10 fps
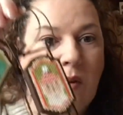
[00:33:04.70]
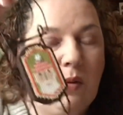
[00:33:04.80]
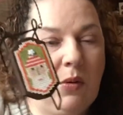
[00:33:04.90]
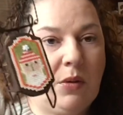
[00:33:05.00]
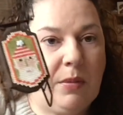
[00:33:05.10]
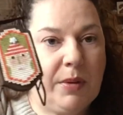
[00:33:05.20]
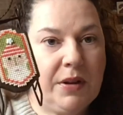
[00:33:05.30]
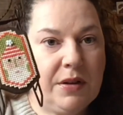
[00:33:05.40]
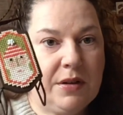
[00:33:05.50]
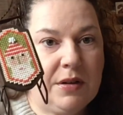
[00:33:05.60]

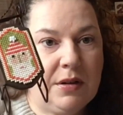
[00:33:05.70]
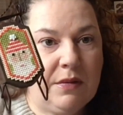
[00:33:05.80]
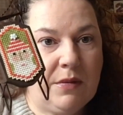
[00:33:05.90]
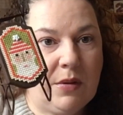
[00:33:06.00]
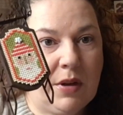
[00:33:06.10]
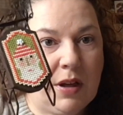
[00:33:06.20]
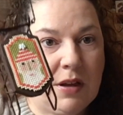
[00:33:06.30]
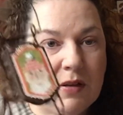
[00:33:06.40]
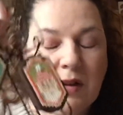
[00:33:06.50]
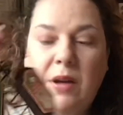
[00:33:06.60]
ornaments for her
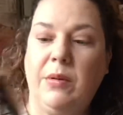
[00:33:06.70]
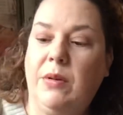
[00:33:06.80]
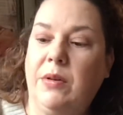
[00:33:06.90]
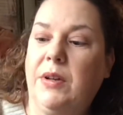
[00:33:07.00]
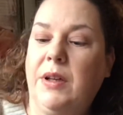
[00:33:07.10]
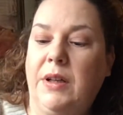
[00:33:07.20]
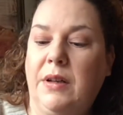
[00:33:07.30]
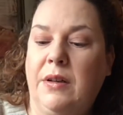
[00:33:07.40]
to go on her